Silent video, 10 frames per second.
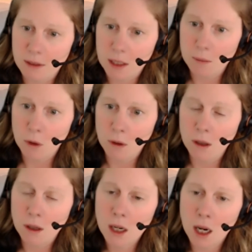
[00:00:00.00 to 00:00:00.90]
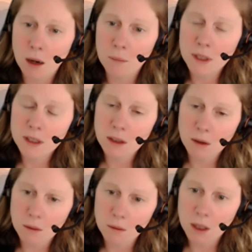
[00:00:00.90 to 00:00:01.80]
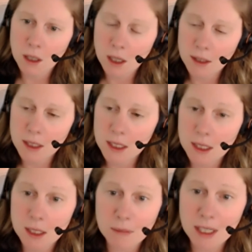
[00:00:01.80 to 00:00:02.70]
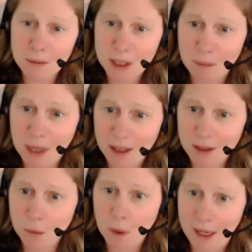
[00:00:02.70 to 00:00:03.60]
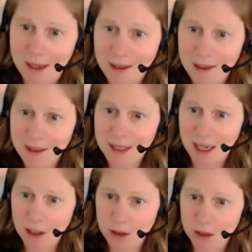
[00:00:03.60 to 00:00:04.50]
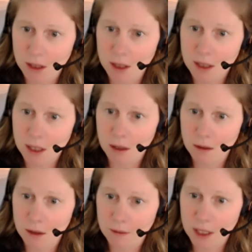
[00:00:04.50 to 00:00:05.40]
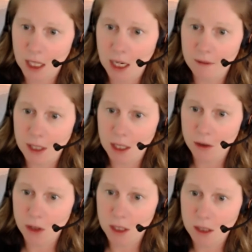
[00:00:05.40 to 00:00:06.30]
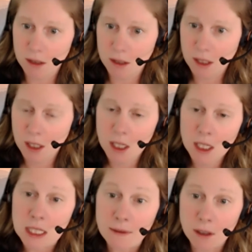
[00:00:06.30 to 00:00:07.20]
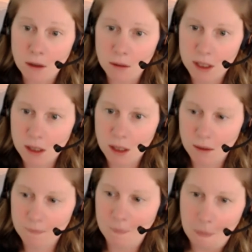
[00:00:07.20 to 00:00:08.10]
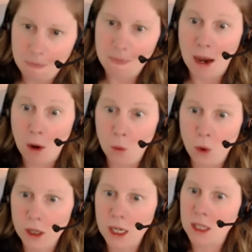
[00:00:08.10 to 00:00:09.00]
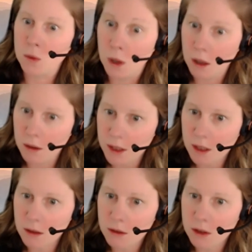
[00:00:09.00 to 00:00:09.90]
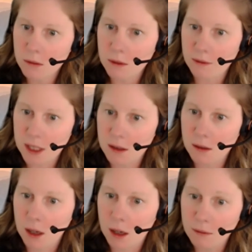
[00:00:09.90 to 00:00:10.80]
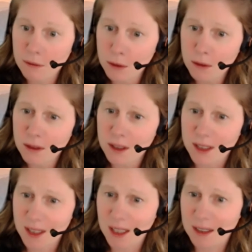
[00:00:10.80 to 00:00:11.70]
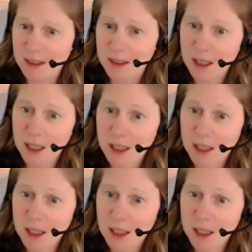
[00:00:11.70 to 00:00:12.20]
anymore. So sometimes the best way to actually tell if the IVIG is, even though it's not working as well as it used to, if it's still helpful, is